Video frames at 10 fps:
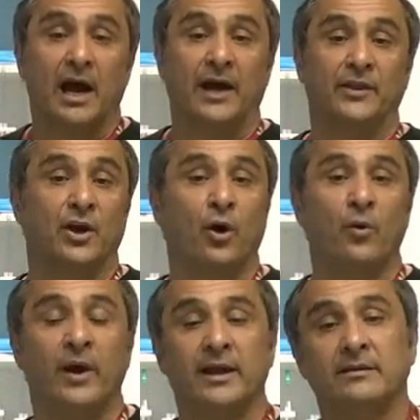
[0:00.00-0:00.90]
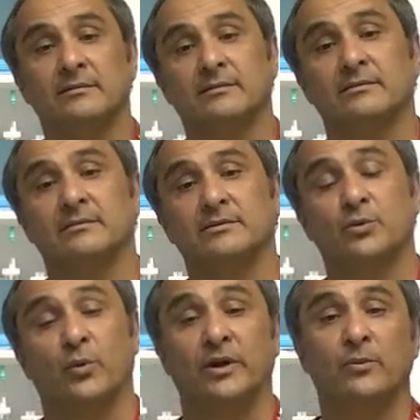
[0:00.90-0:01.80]
on the
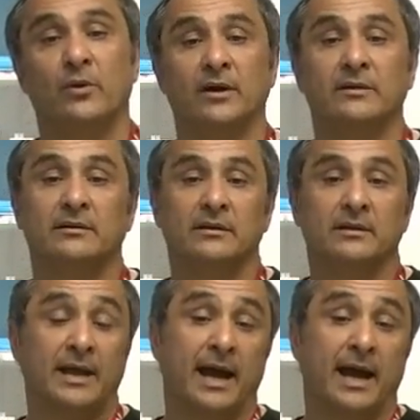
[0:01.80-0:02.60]
08-21